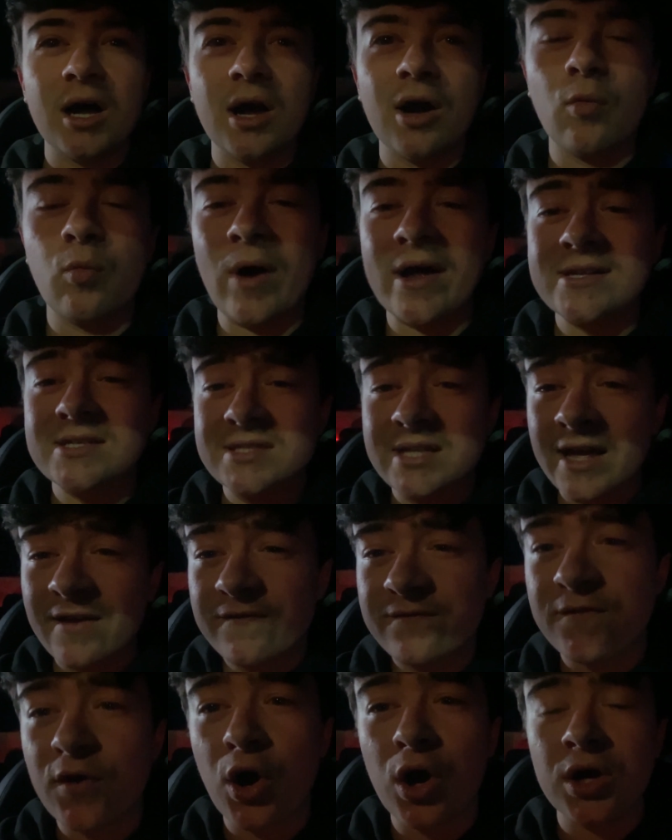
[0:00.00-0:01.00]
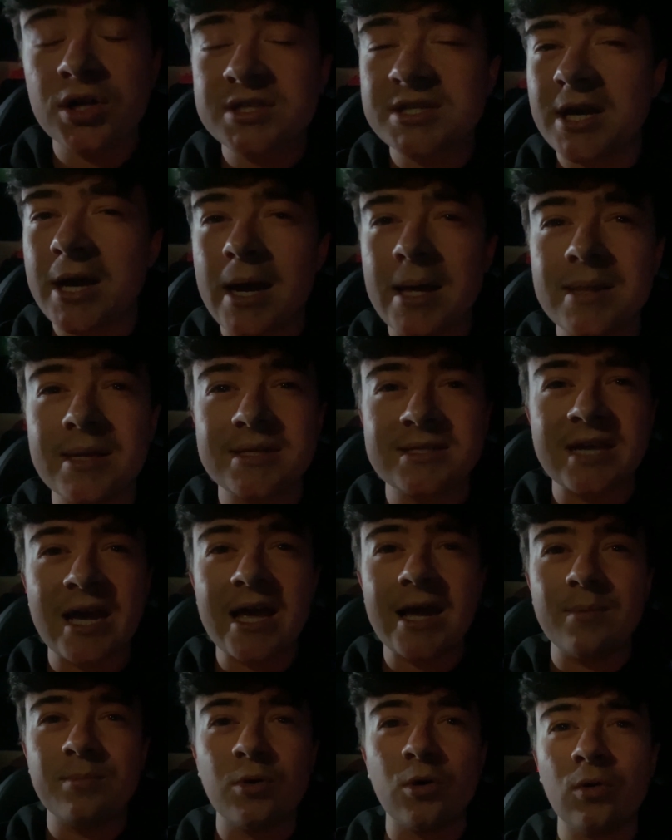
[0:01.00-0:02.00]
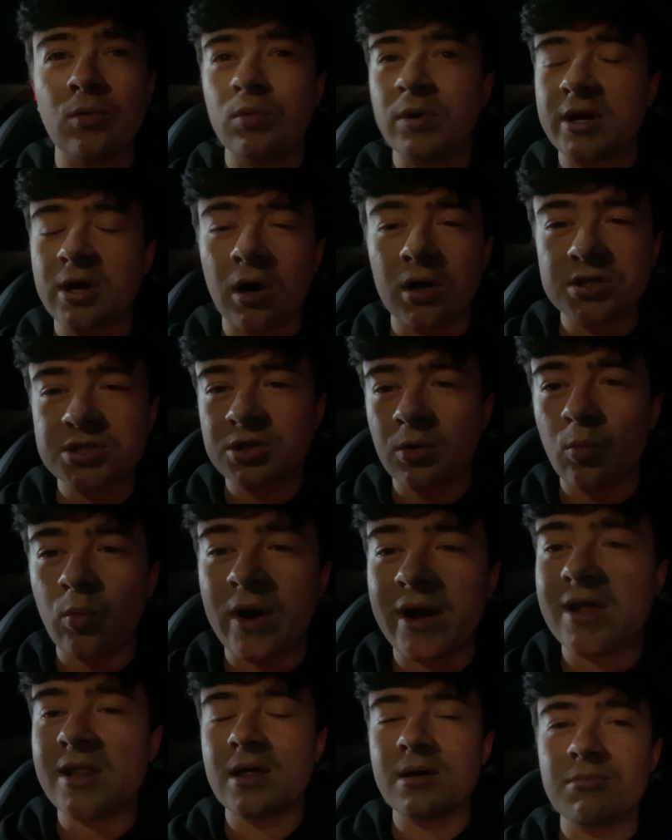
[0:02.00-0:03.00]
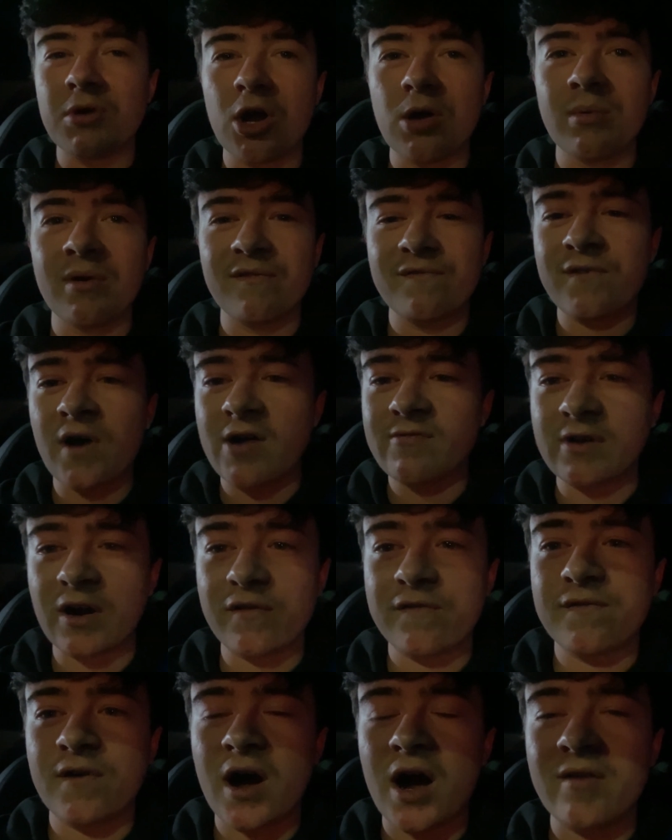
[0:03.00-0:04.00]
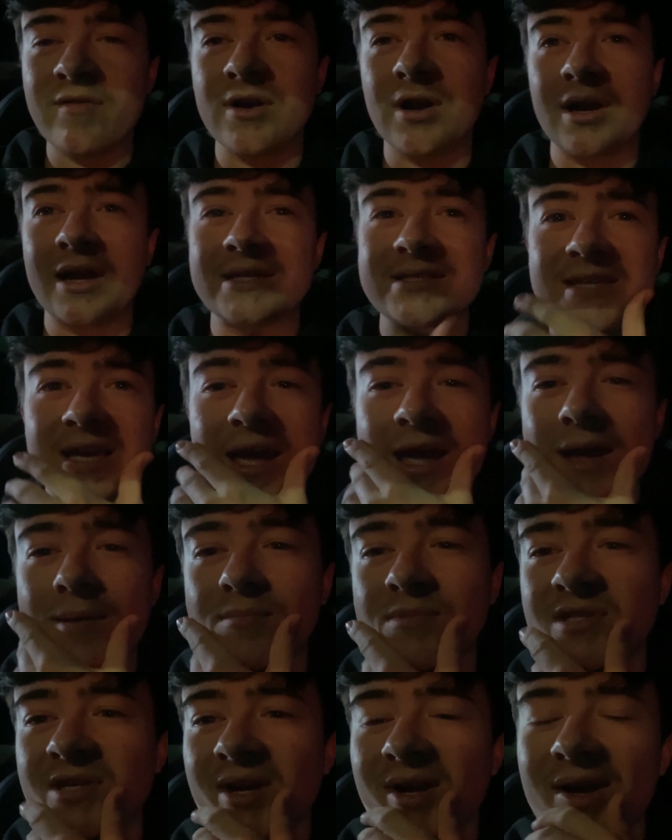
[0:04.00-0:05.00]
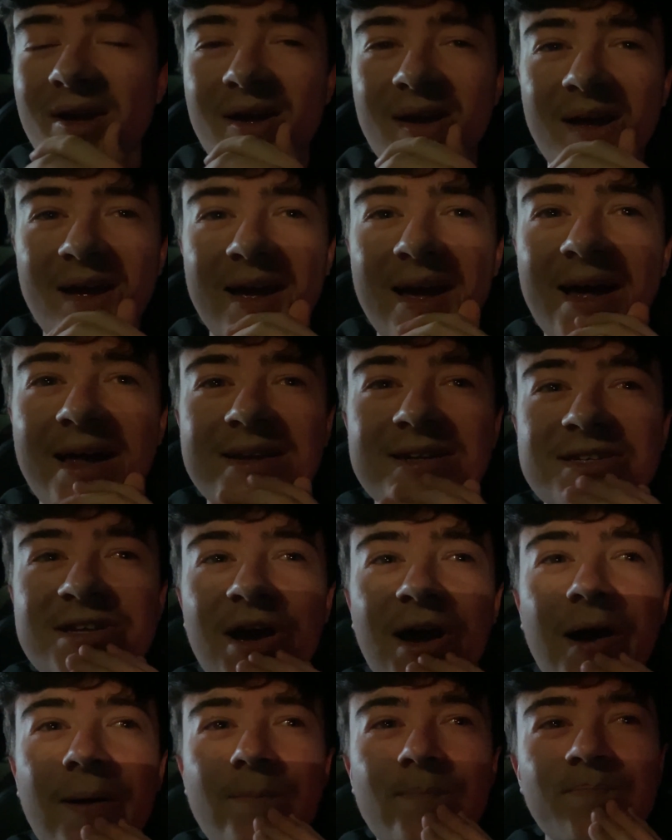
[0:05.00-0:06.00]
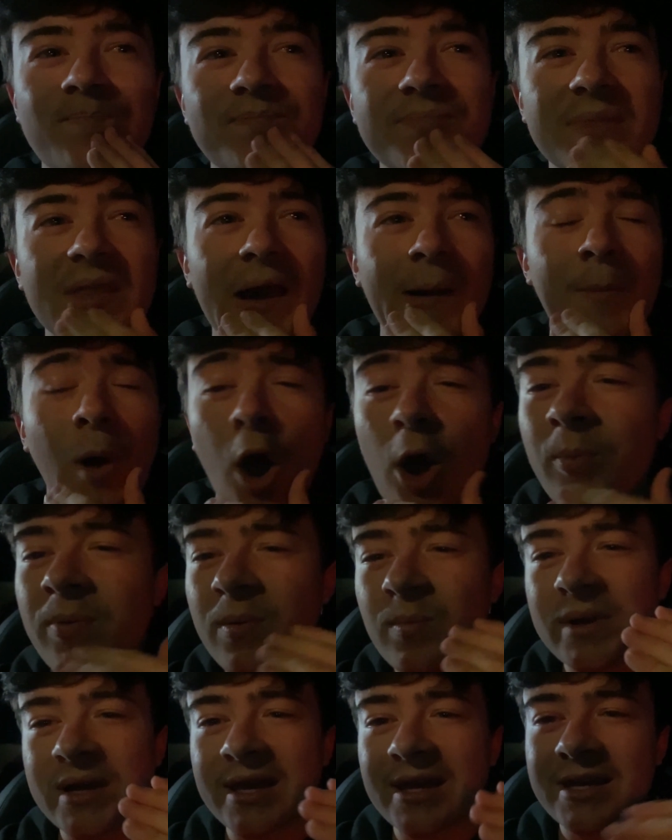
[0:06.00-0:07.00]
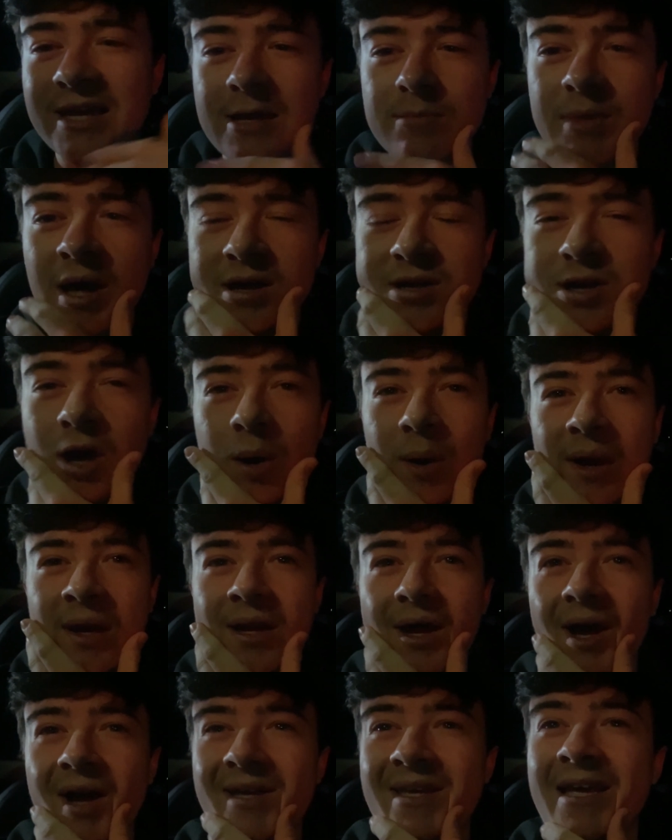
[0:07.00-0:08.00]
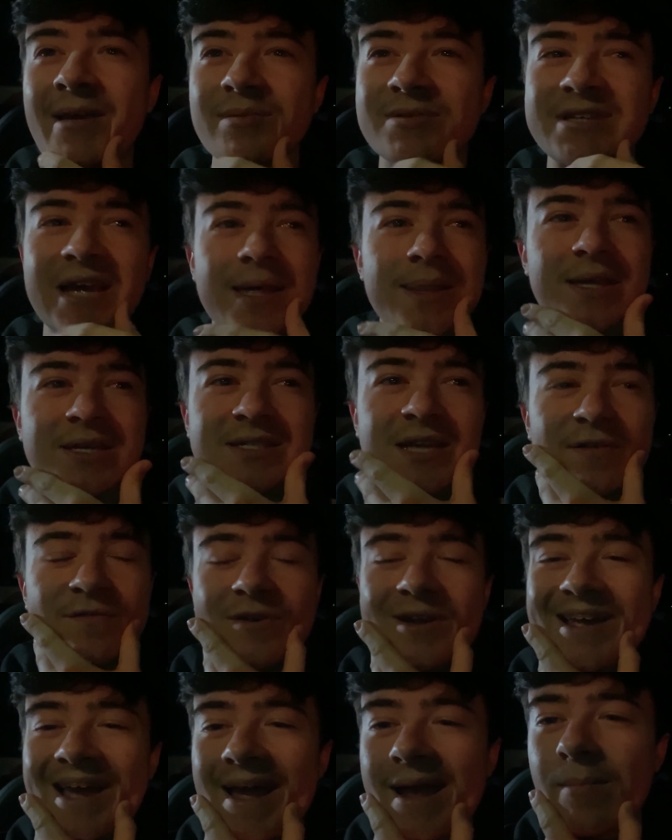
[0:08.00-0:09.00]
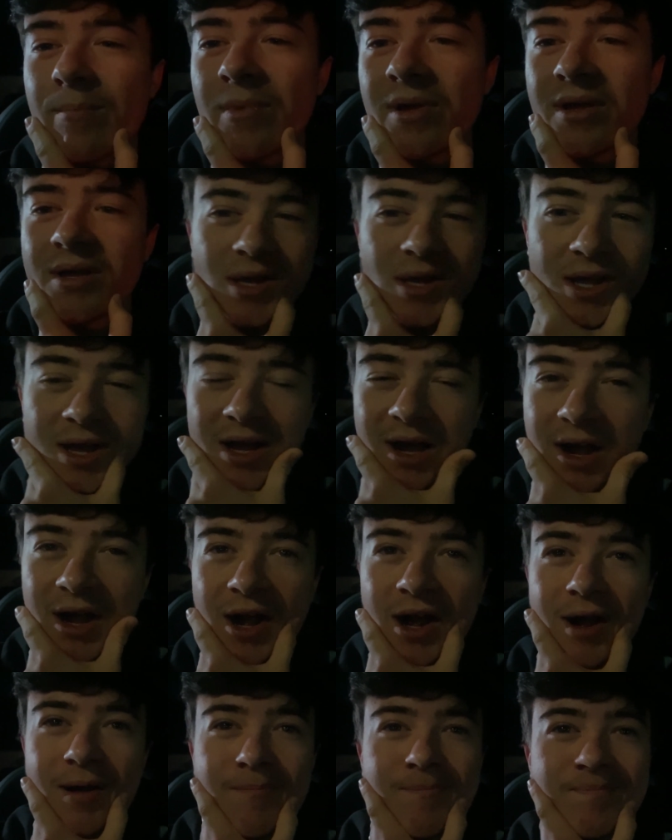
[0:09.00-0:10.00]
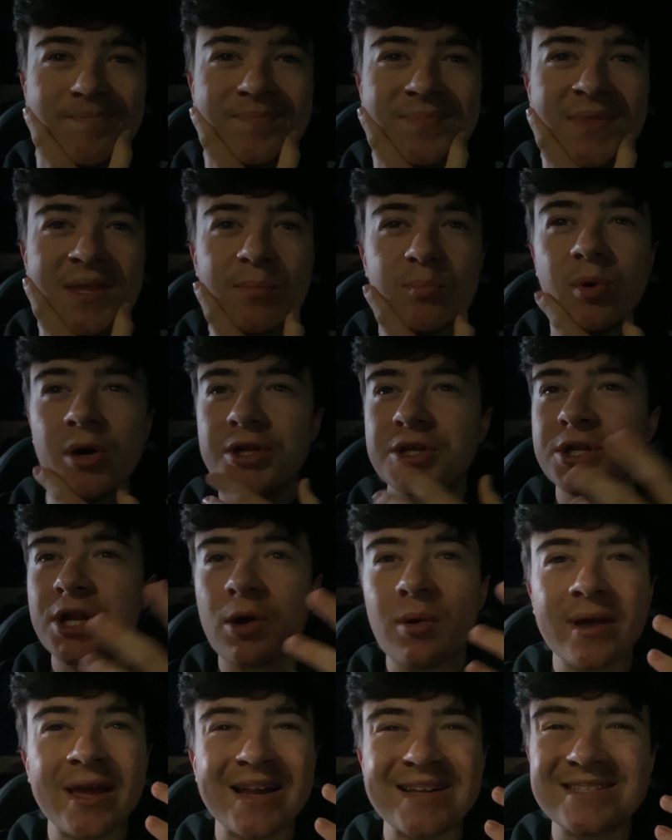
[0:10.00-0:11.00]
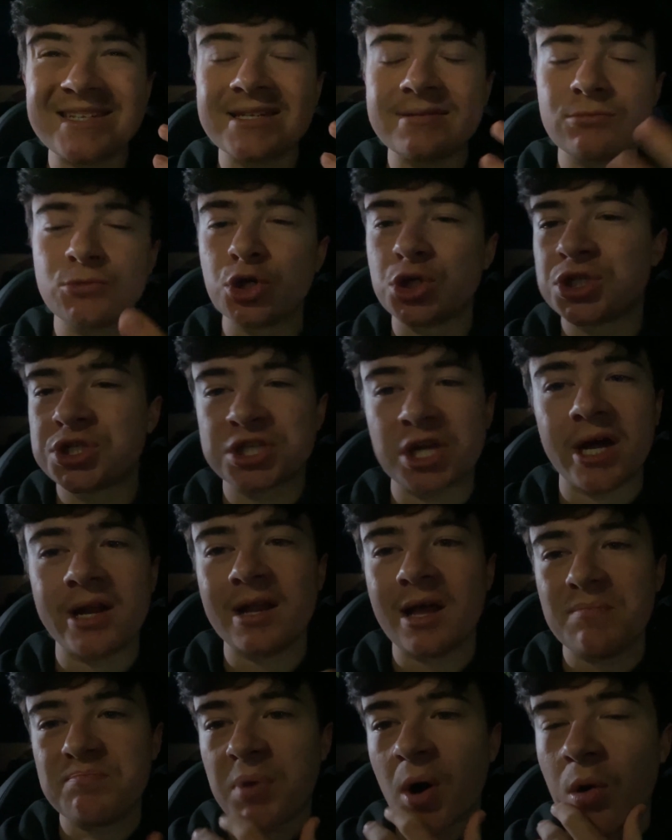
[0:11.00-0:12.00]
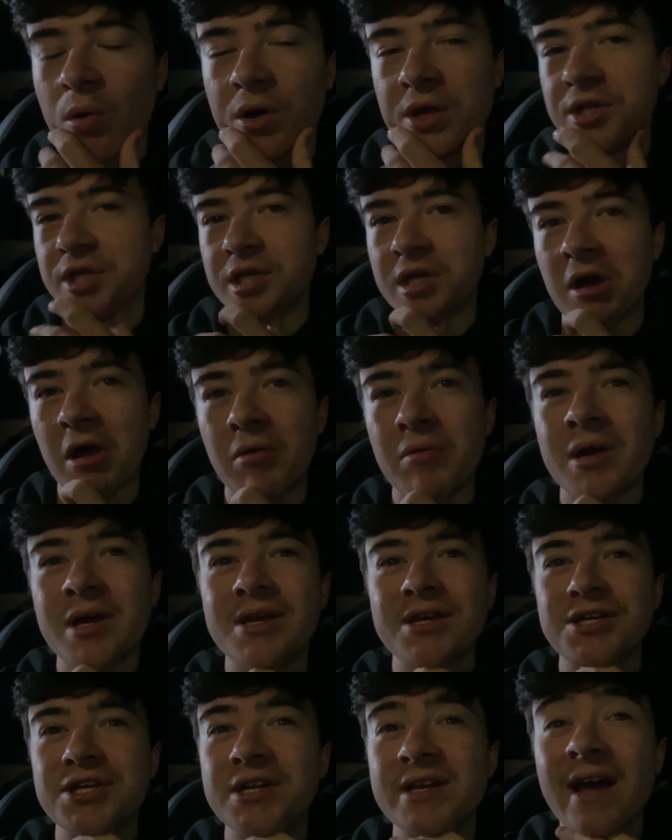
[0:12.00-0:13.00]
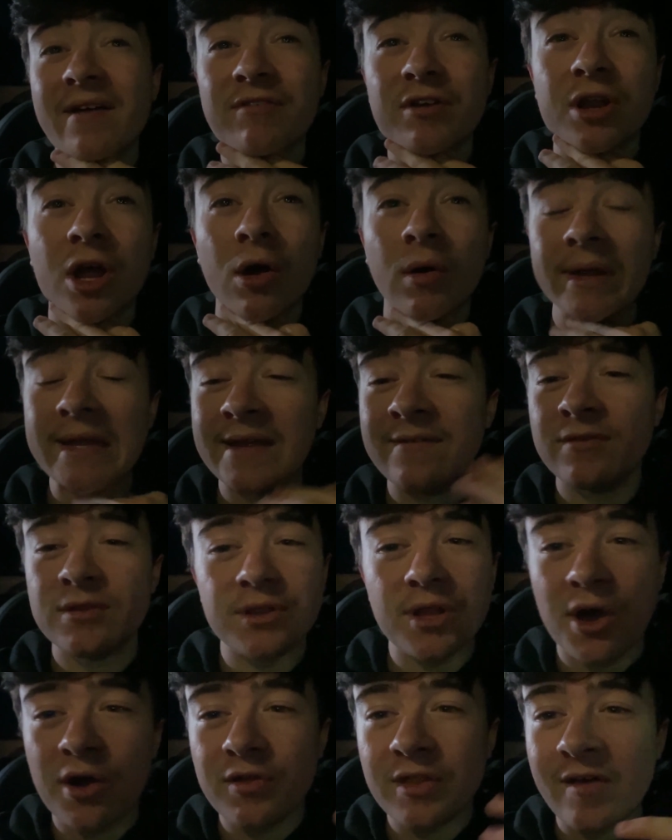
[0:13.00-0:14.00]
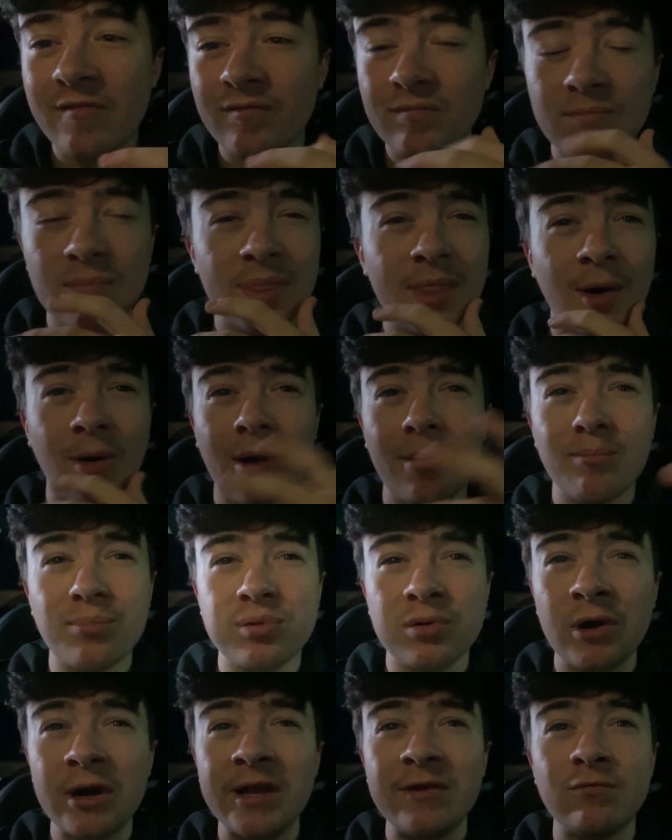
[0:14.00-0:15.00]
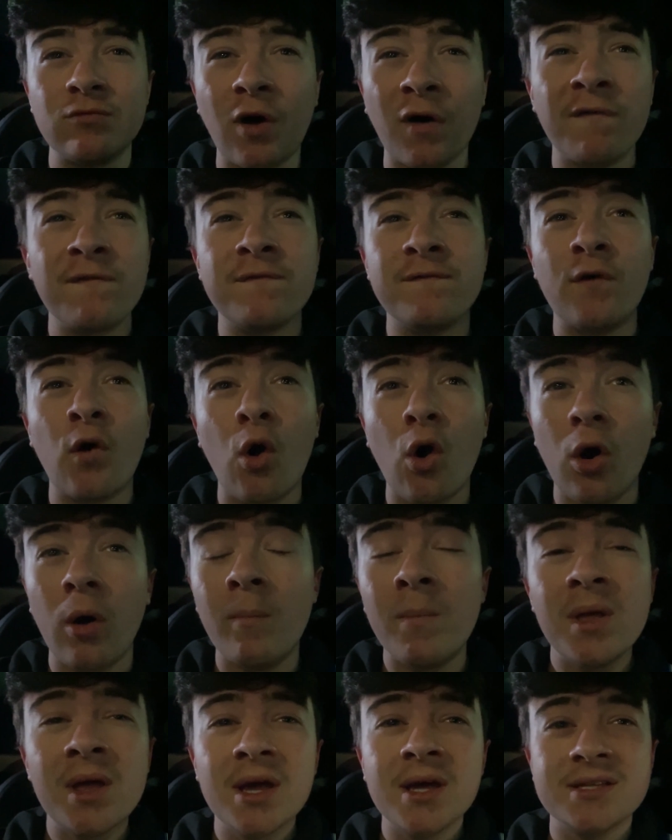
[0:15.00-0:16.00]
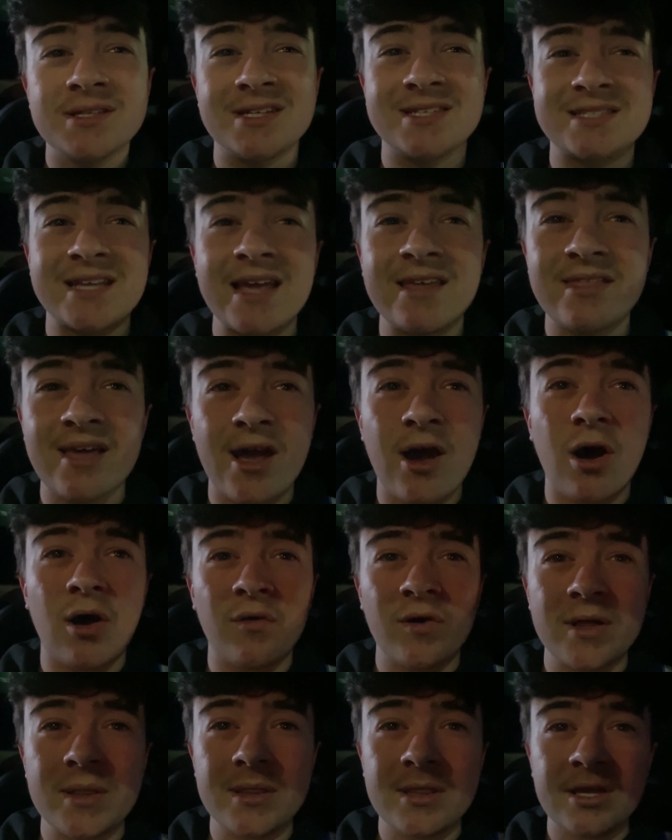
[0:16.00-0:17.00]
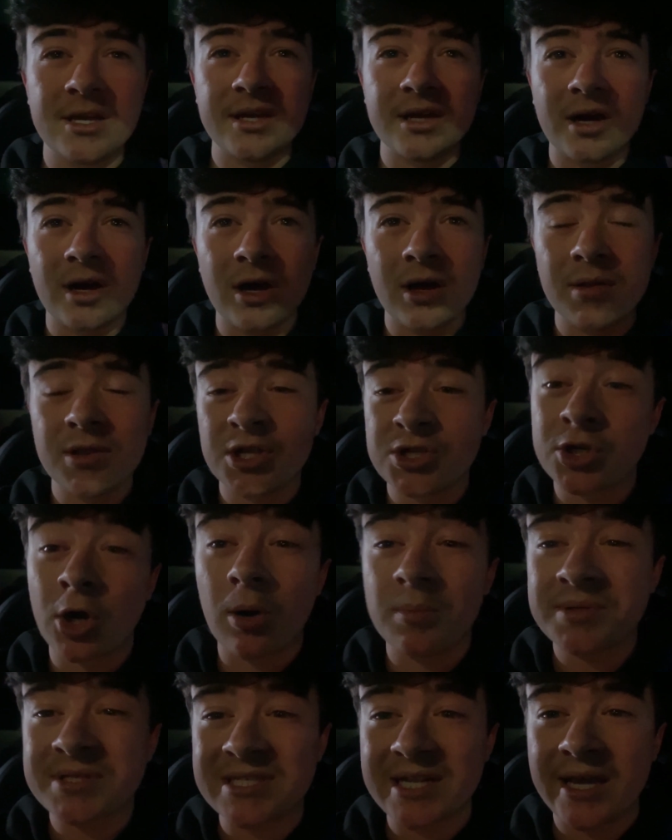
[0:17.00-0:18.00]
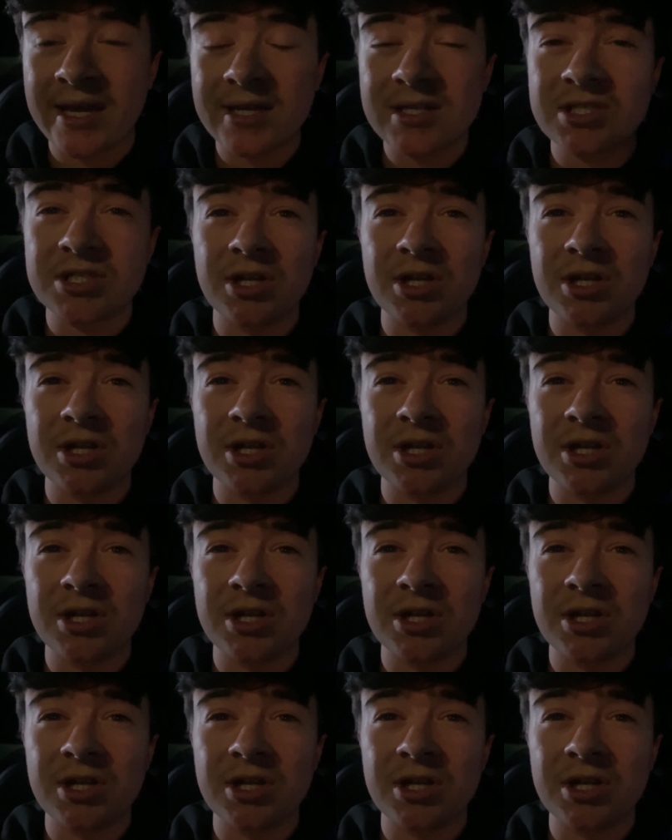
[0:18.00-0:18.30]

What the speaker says: Wednesday first in the table. We can't stop winning at the moment. 5 out of 5 in our last games, and I'm hoping we can keep that going. I keep saying this every game, but you know, against a good side like Bolton, you know, you never know. Even though they're on pretty rough form, to say they are in the top 6.